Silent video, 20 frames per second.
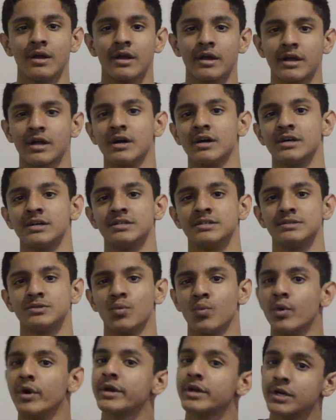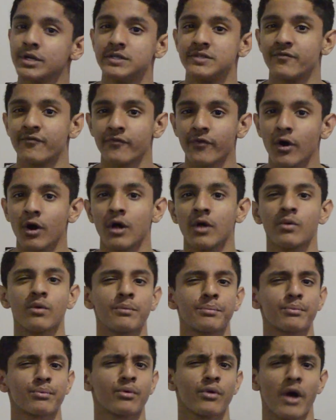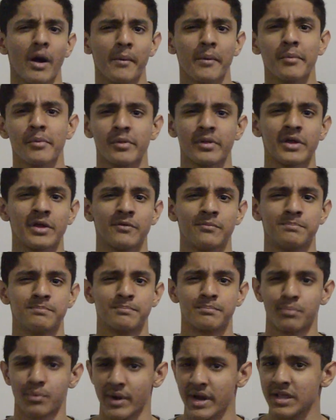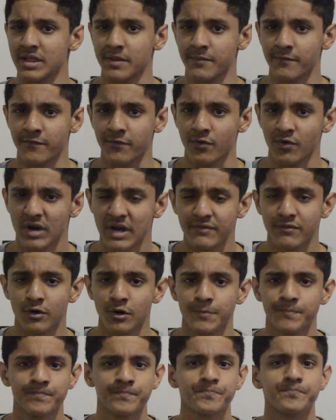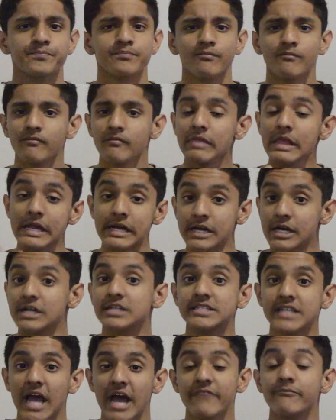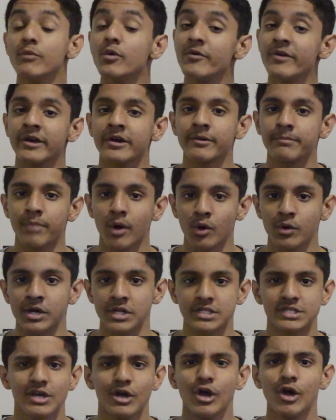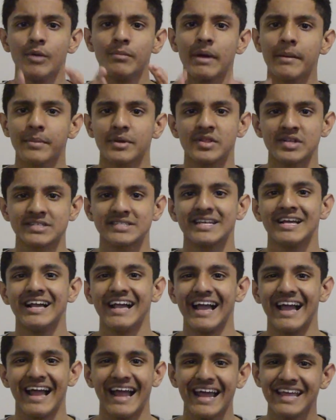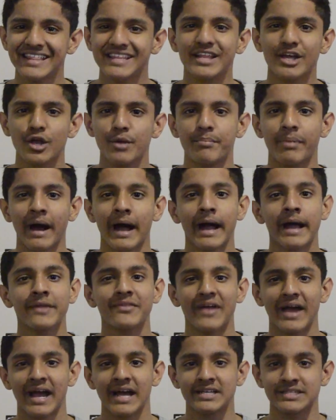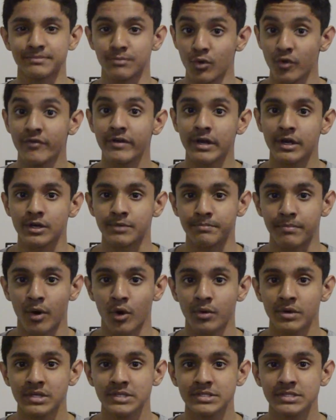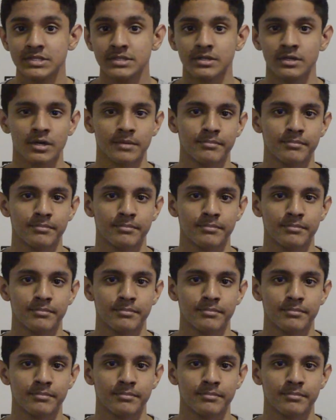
because one good fall will probably break them forever because they have moving components. Remember this, anything that you buy that has moving components